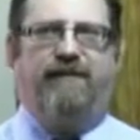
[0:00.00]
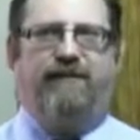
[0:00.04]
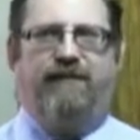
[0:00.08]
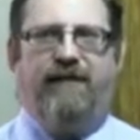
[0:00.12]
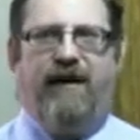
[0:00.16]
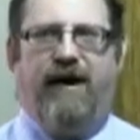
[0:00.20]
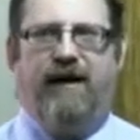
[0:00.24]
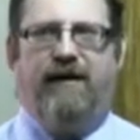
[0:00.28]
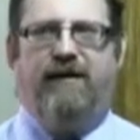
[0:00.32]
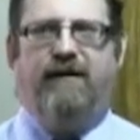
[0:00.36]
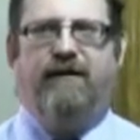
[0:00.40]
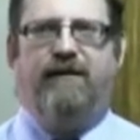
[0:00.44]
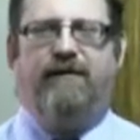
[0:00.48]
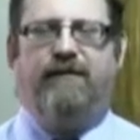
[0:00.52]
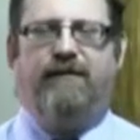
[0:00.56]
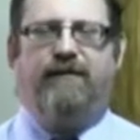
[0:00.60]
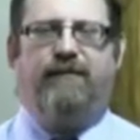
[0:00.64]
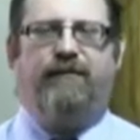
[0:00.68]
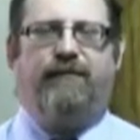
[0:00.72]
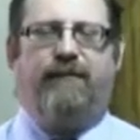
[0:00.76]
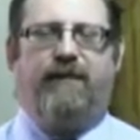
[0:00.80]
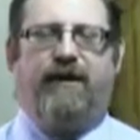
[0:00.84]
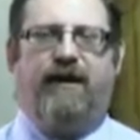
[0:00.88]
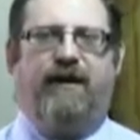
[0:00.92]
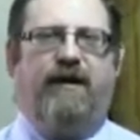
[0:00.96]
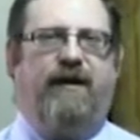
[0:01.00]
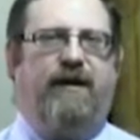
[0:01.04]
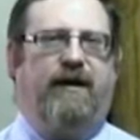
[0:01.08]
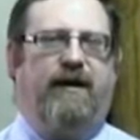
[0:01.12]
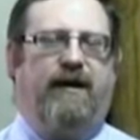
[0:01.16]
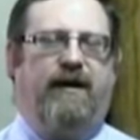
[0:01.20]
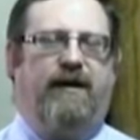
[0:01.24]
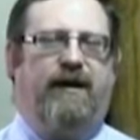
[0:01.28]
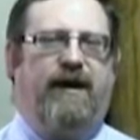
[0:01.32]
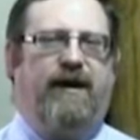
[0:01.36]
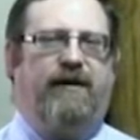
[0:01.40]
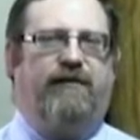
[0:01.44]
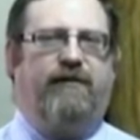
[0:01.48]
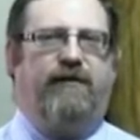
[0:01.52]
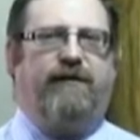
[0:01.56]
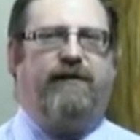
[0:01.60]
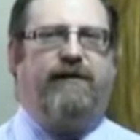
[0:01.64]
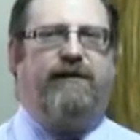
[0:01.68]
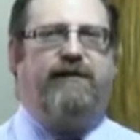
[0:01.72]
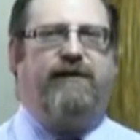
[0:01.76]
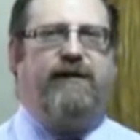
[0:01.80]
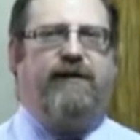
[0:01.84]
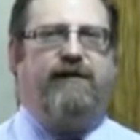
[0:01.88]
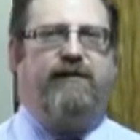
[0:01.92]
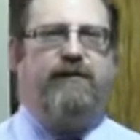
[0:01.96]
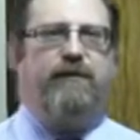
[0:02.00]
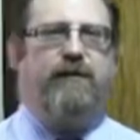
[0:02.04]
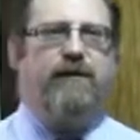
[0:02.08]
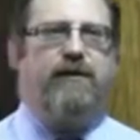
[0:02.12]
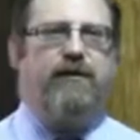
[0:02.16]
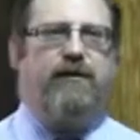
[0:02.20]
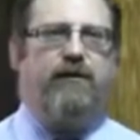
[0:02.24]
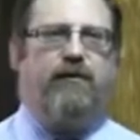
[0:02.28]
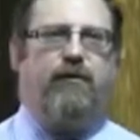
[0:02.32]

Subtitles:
valid a letter of assessment.